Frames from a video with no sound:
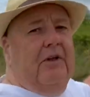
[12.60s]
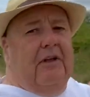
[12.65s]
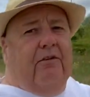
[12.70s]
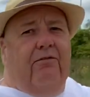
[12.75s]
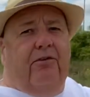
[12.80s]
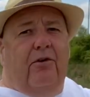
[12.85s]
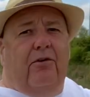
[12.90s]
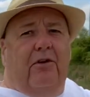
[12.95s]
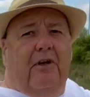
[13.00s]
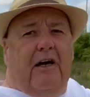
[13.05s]
them
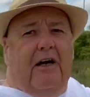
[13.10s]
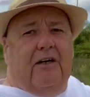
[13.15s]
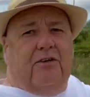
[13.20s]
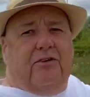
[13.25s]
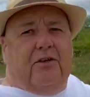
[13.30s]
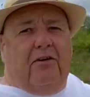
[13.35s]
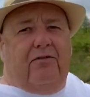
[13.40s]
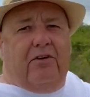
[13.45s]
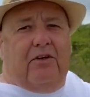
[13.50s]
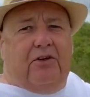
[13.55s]
floodlights,
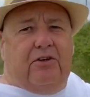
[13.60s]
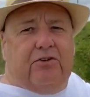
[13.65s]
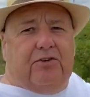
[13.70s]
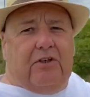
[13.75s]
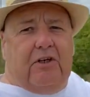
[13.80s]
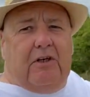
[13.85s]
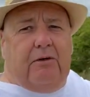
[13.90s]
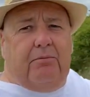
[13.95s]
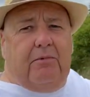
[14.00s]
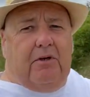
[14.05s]
so if you can
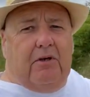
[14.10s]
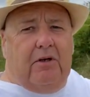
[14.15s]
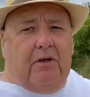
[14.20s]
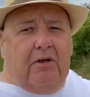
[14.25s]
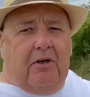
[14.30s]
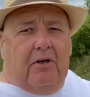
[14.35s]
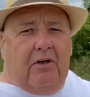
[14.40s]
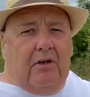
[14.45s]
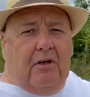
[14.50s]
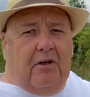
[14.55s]
see them.
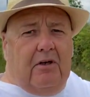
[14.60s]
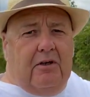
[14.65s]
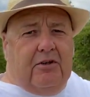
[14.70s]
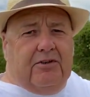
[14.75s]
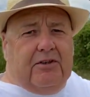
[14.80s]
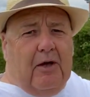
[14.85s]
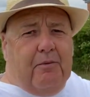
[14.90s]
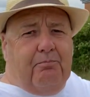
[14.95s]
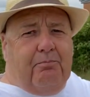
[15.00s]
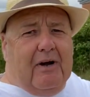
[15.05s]

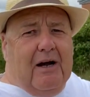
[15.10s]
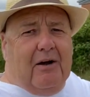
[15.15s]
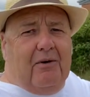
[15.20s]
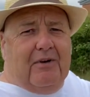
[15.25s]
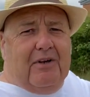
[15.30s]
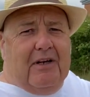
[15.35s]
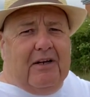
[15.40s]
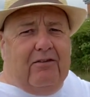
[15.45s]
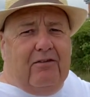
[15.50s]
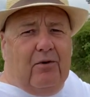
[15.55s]

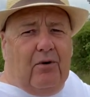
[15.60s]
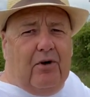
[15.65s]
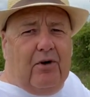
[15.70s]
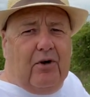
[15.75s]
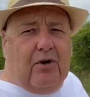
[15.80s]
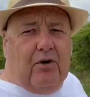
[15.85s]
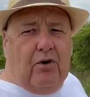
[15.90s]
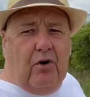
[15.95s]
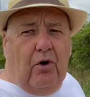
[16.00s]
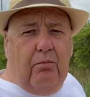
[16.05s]
£10 in if you want
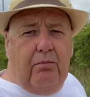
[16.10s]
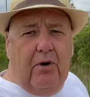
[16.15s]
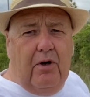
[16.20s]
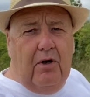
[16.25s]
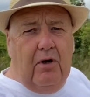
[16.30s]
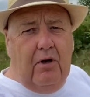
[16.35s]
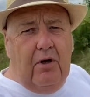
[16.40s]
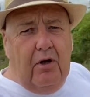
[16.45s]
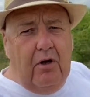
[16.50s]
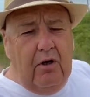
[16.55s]
to come.
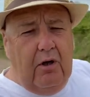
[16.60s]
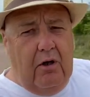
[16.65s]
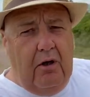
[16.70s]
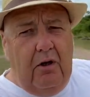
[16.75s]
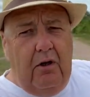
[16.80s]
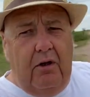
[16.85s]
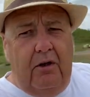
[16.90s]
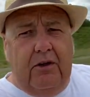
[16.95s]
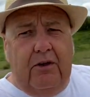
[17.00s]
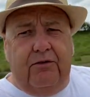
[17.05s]

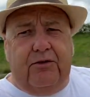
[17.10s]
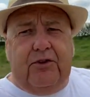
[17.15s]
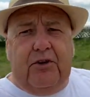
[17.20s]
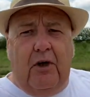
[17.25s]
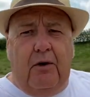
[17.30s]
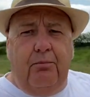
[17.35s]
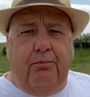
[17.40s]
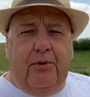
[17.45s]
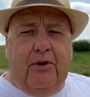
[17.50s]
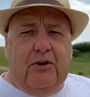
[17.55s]
They've
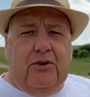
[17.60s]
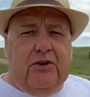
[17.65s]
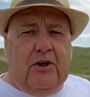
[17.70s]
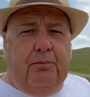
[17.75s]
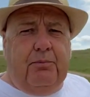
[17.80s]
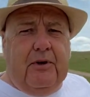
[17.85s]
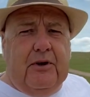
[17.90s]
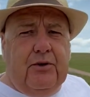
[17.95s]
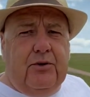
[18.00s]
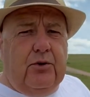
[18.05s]
turned picture
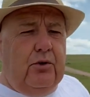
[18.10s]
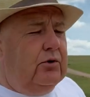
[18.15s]
into